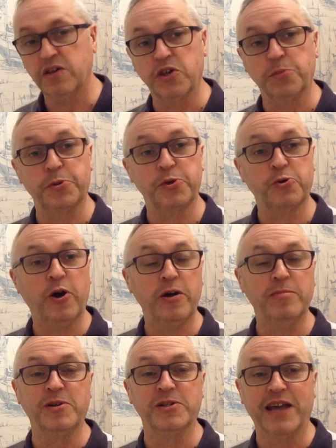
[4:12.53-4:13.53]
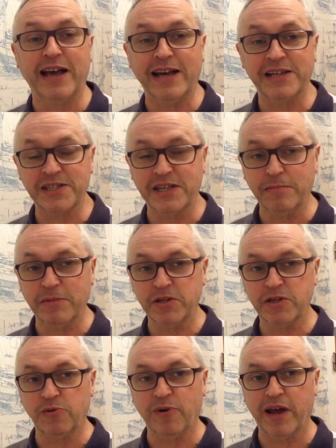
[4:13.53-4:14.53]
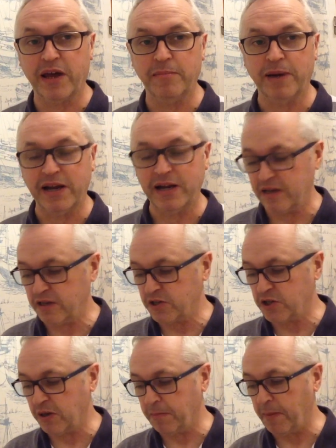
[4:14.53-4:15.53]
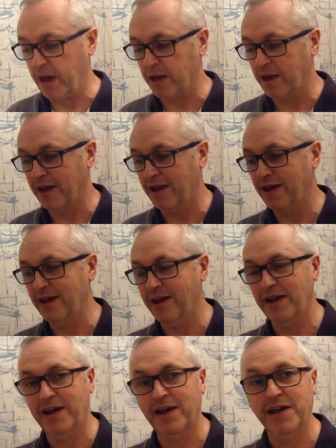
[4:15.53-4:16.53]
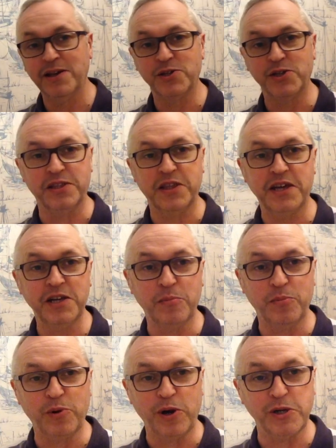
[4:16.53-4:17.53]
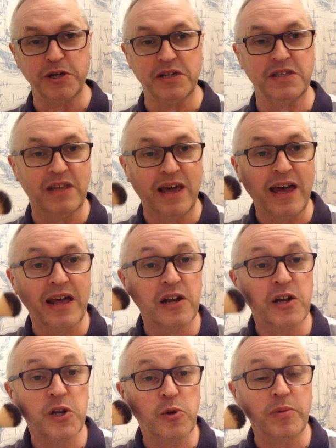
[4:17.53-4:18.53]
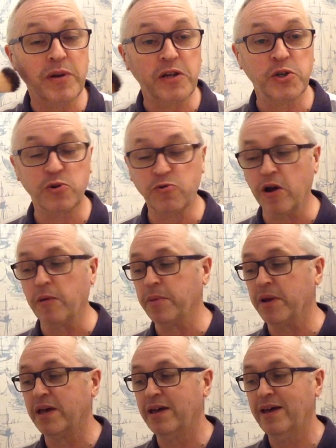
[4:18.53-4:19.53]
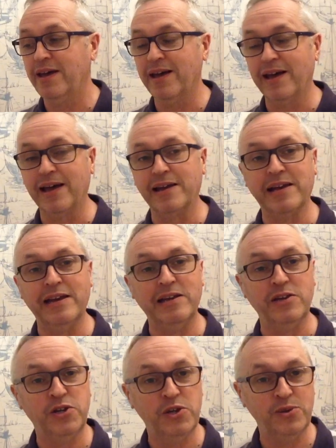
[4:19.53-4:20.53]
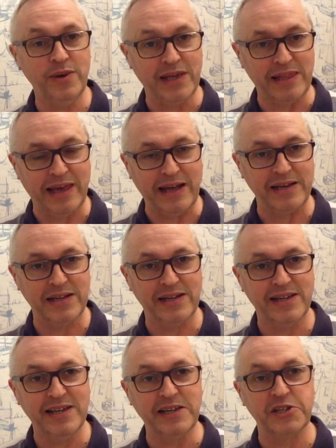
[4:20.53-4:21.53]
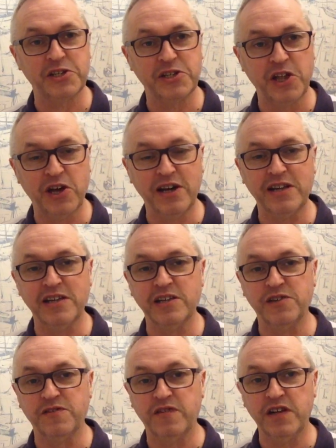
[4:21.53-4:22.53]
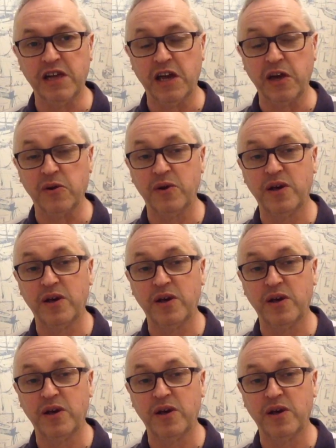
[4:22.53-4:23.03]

subscribers asked him to recommend some synthetic brushes that had a little bit of scrub, and in doing that he started his video